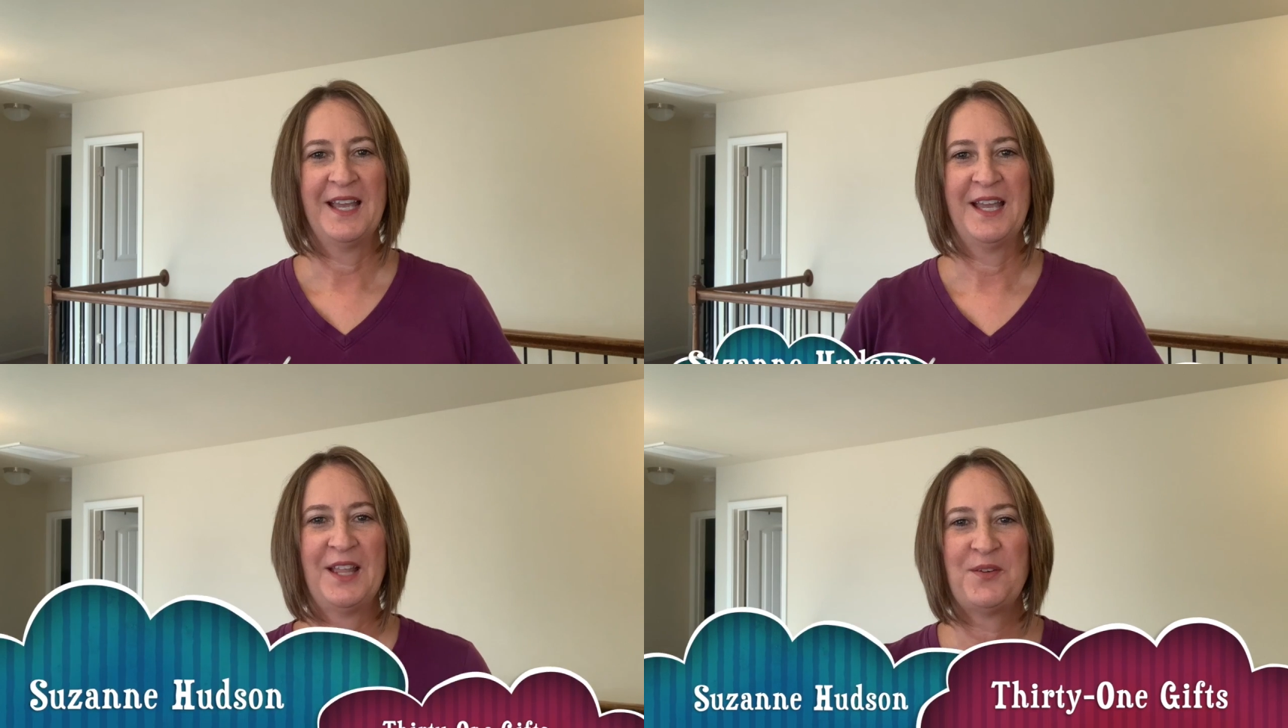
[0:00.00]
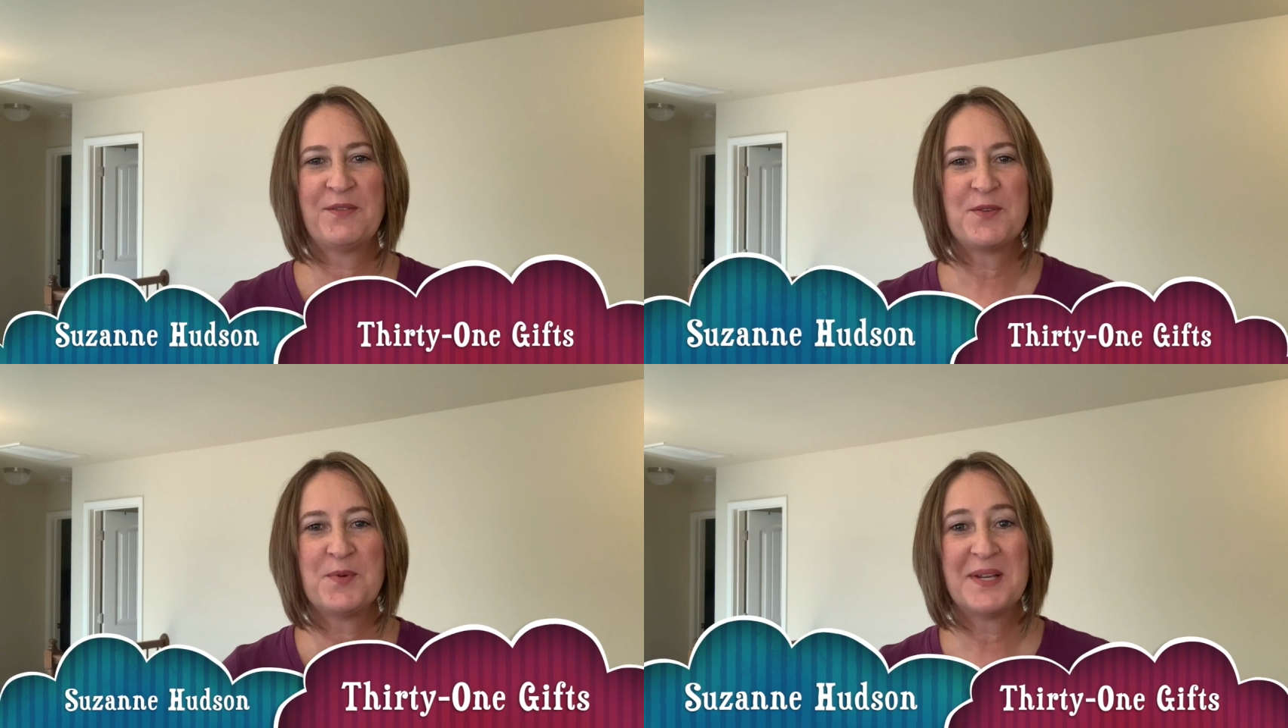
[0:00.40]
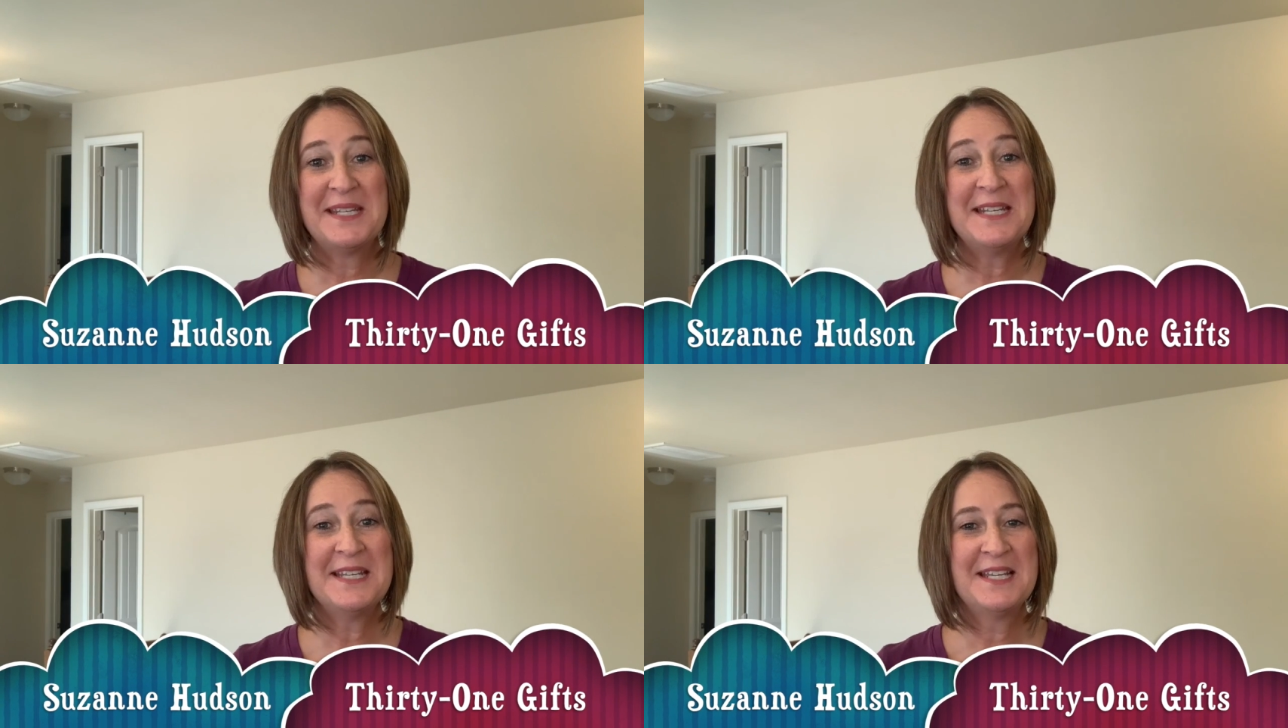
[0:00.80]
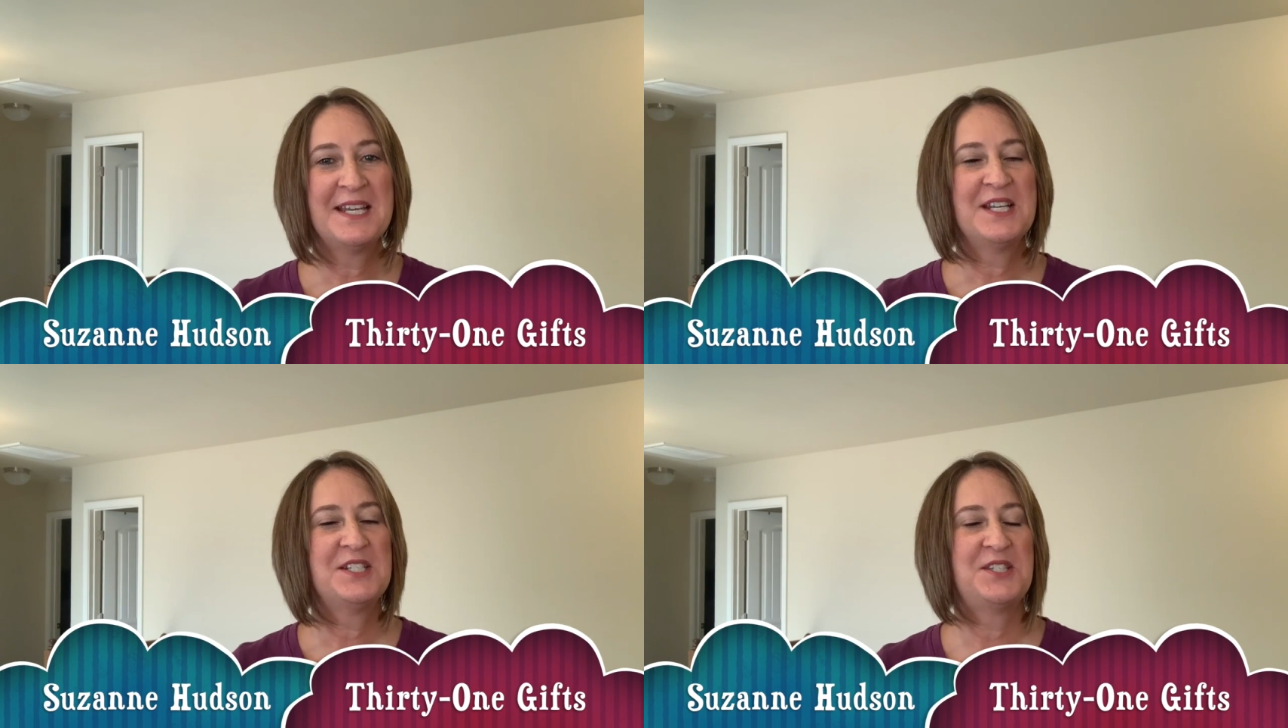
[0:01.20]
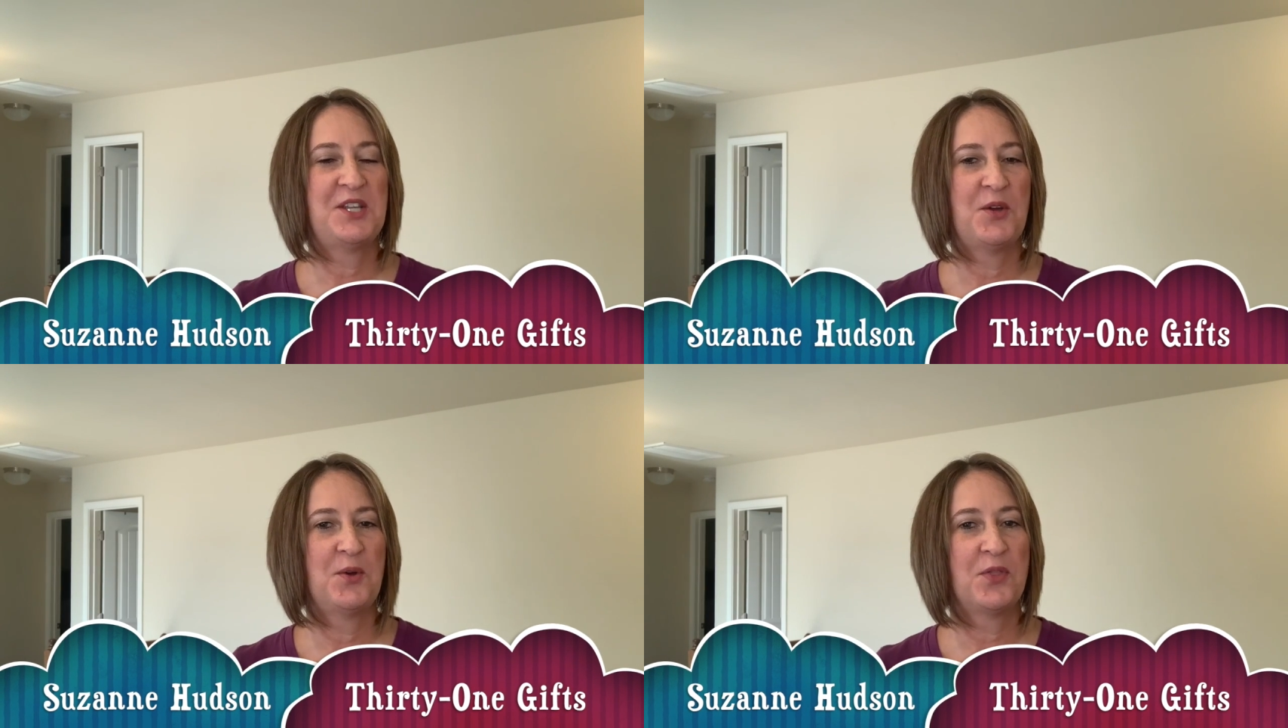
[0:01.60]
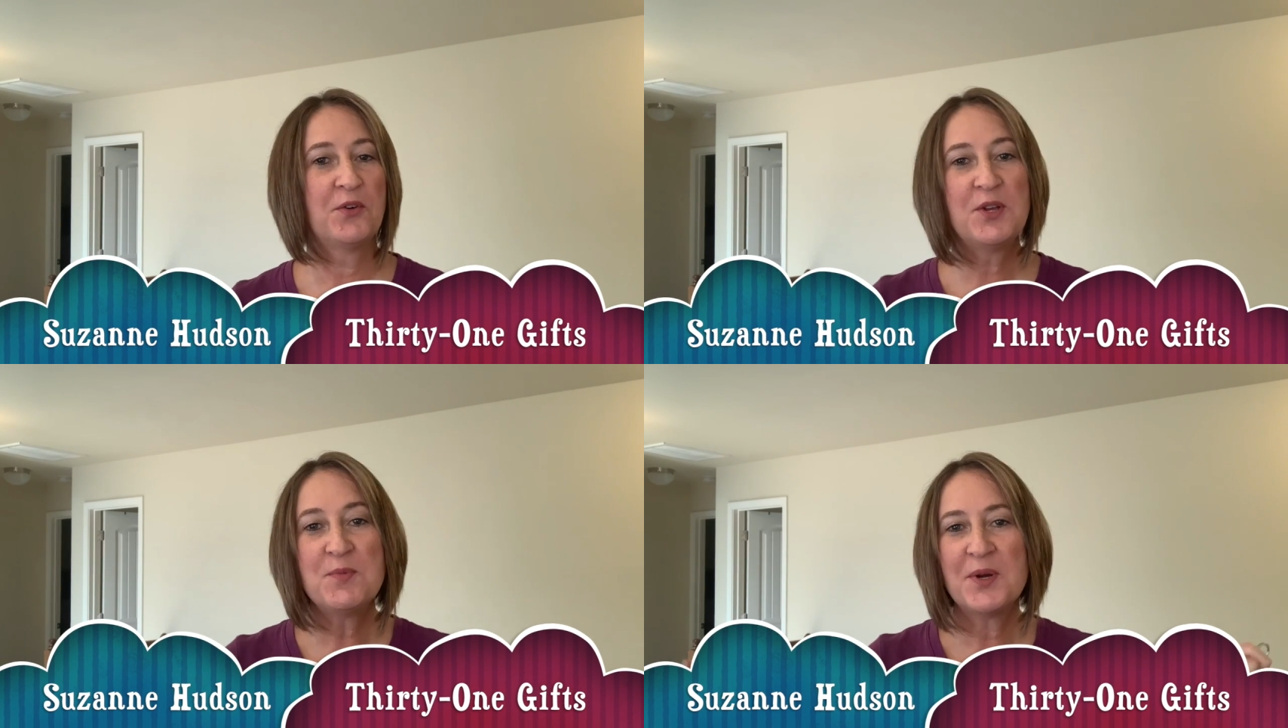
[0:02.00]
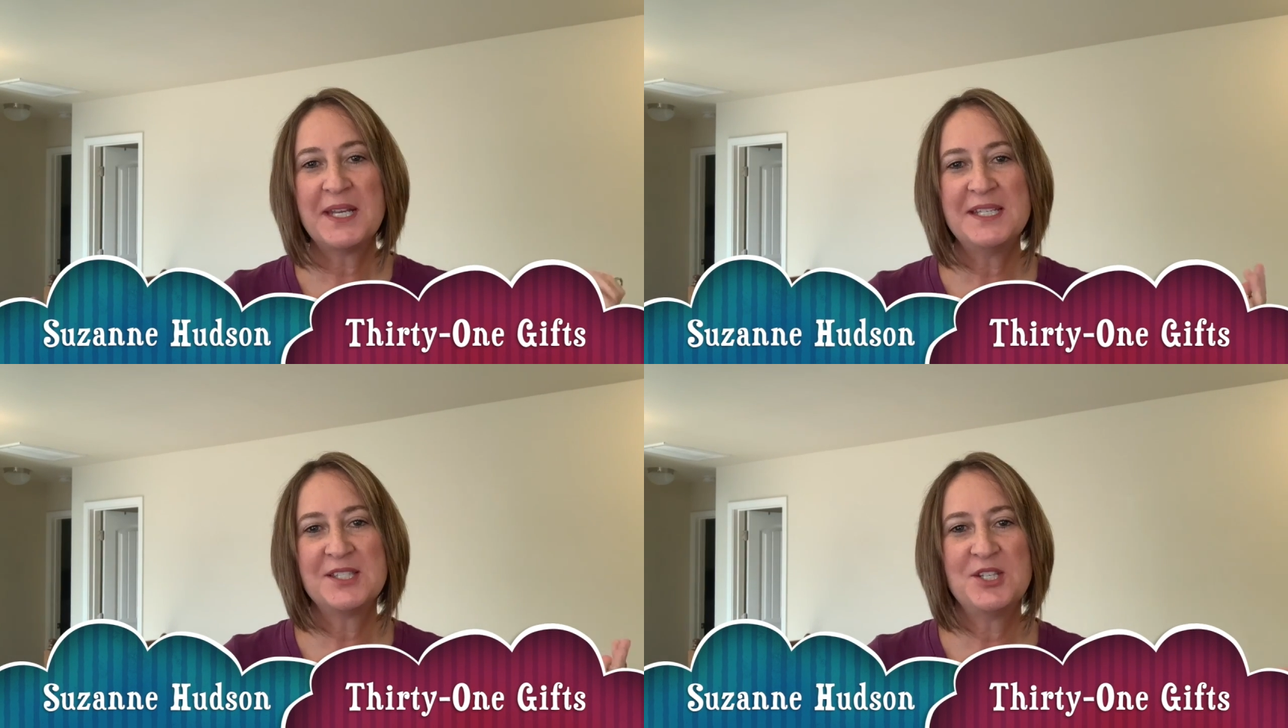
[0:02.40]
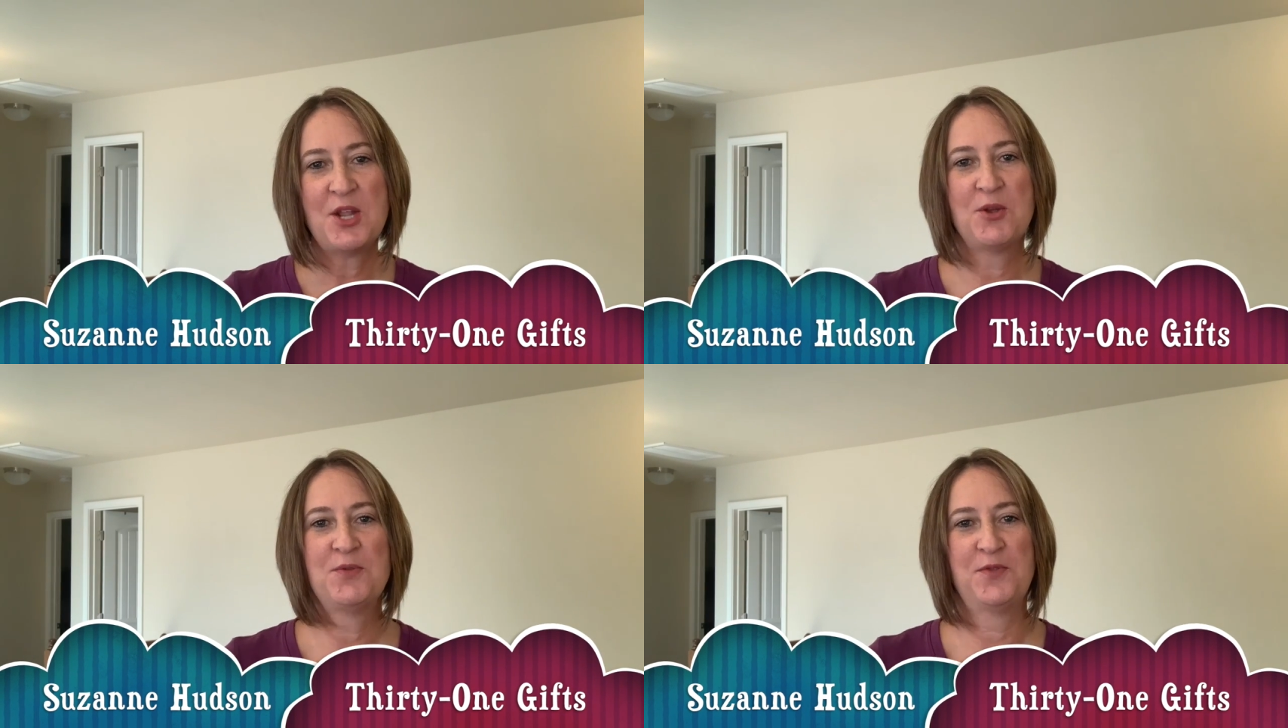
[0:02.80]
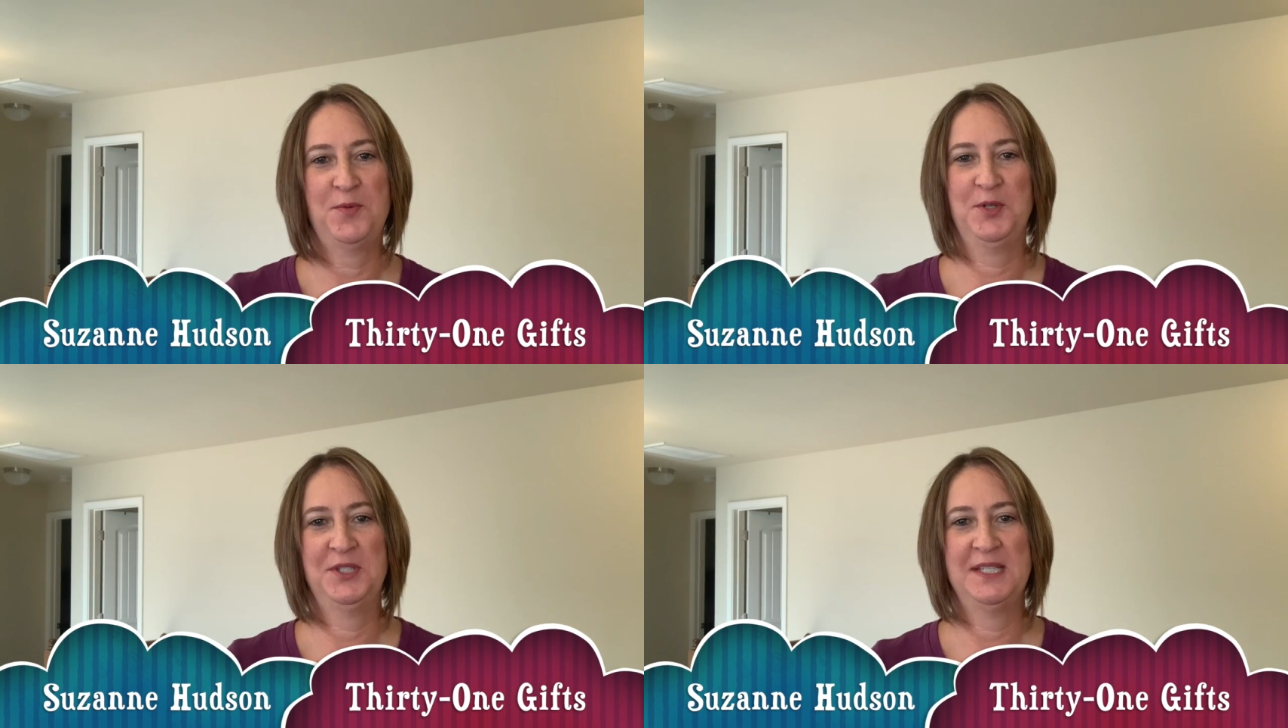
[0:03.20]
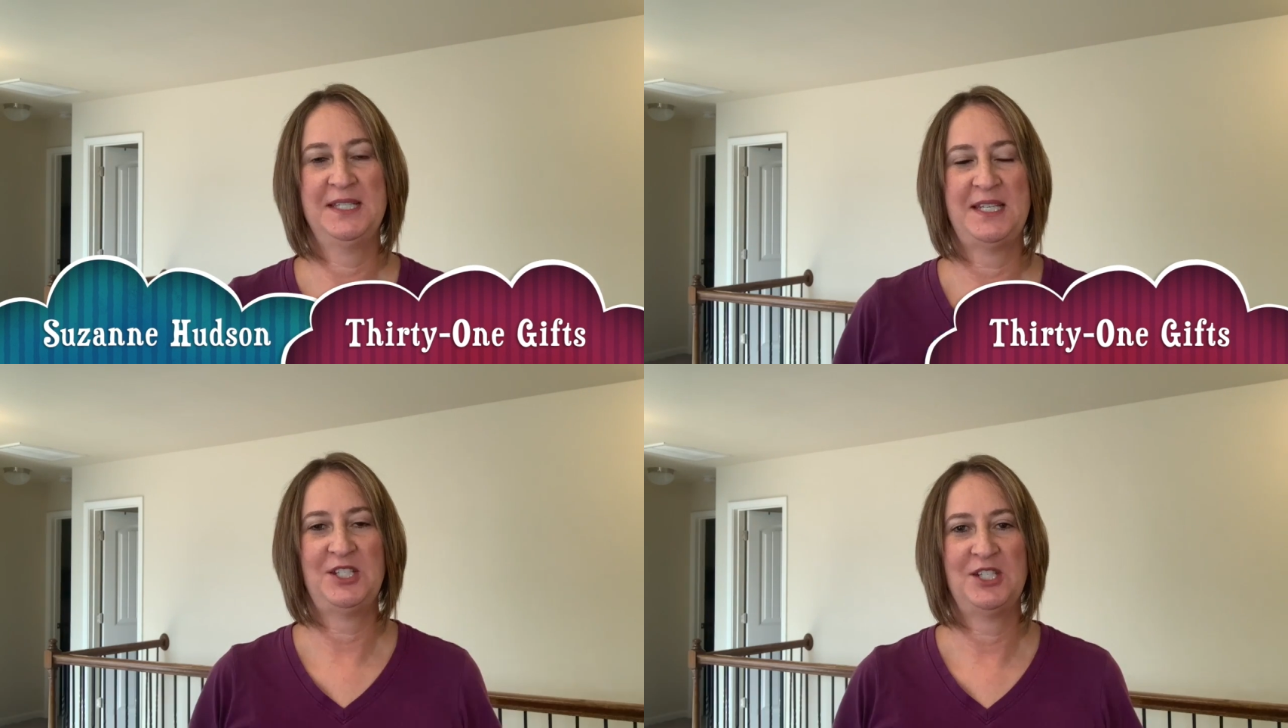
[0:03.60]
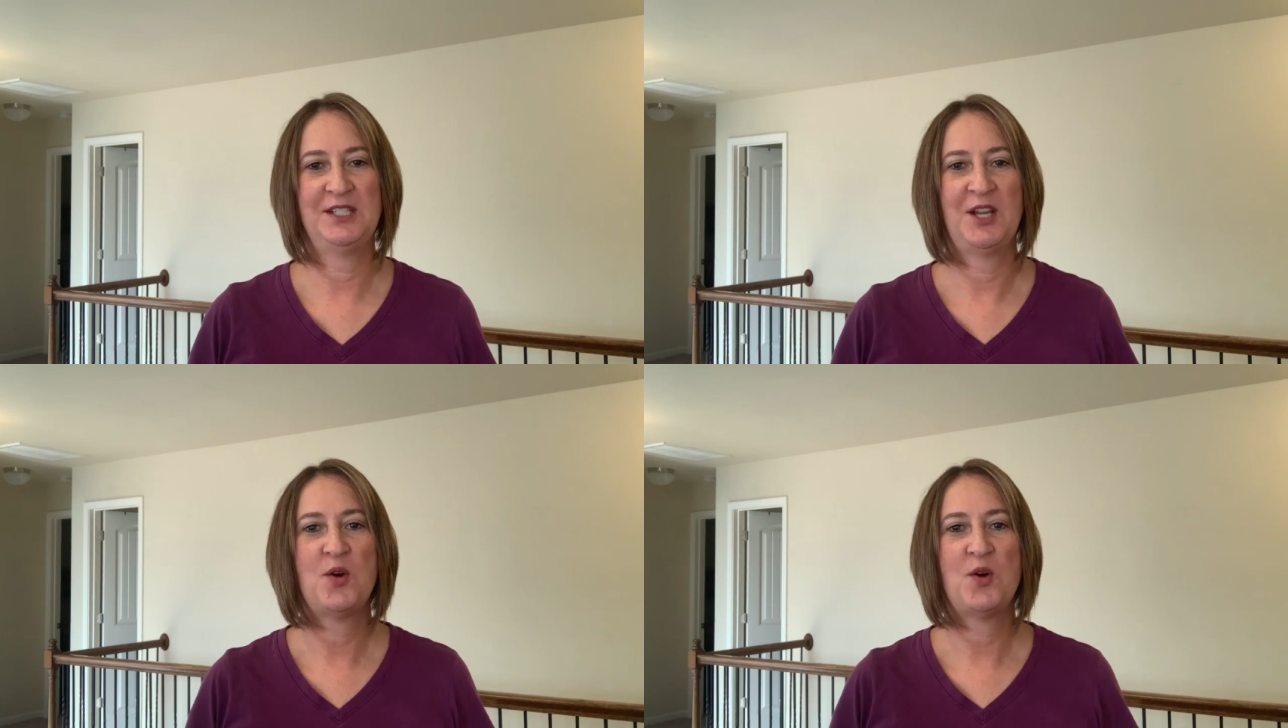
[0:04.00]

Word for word: Hello everyone. So thirty-one is known for personalization.